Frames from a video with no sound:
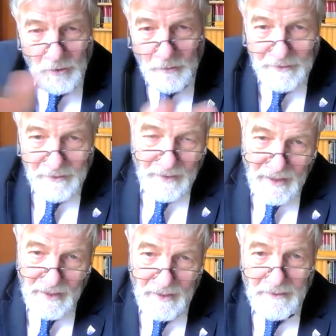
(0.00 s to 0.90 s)
already the
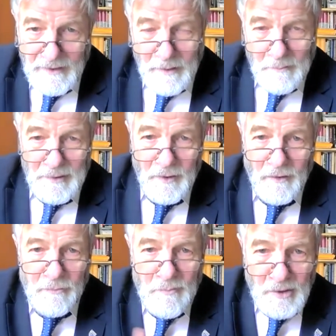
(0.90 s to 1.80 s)
high number
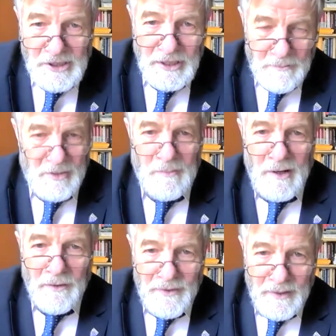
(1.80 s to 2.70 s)
of Muslims
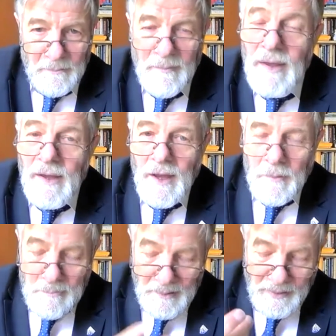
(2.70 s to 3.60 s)
among them,
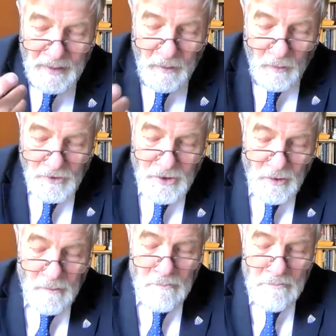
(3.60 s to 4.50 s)
but there are
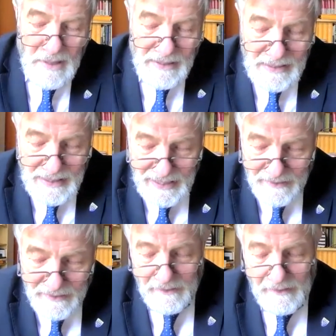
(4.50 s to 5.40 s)
also many
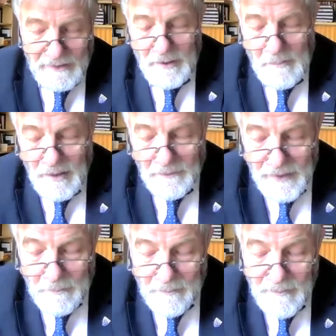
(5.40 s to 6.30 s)
Catholics among
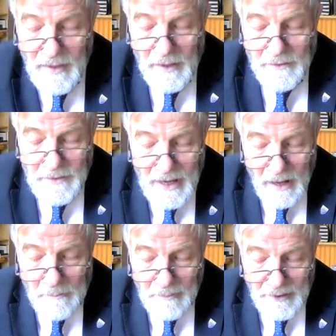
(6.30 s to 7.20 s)
them,
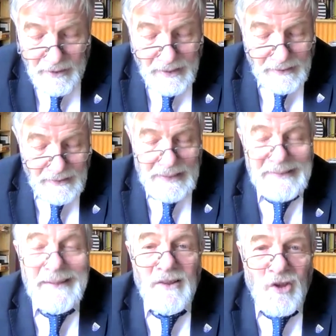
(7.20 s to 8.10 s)
numbering at
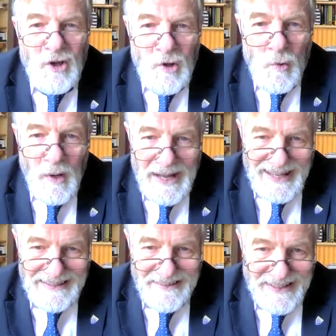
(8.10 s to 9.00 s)
least
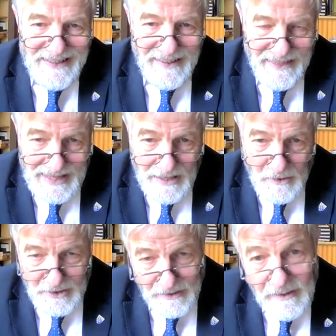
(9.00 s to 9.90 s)

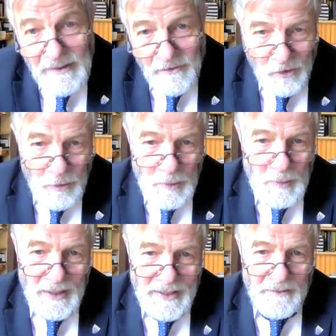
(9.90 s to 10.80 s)
200,000.
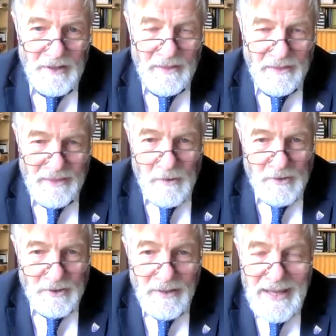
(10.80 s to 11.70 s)

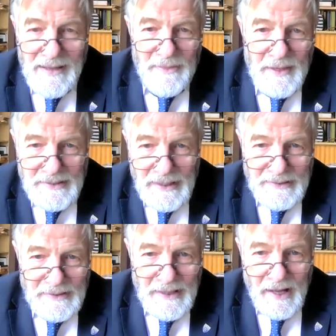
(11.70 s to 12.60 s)
200,000. This
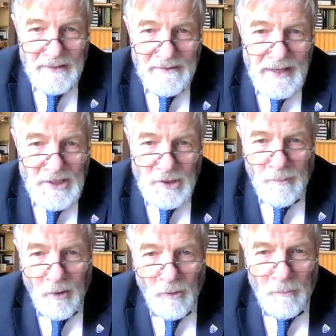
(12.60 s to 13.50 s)
is not a
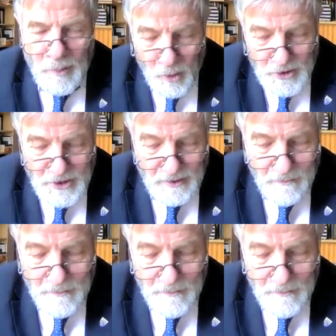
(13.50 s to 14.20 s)
small portion.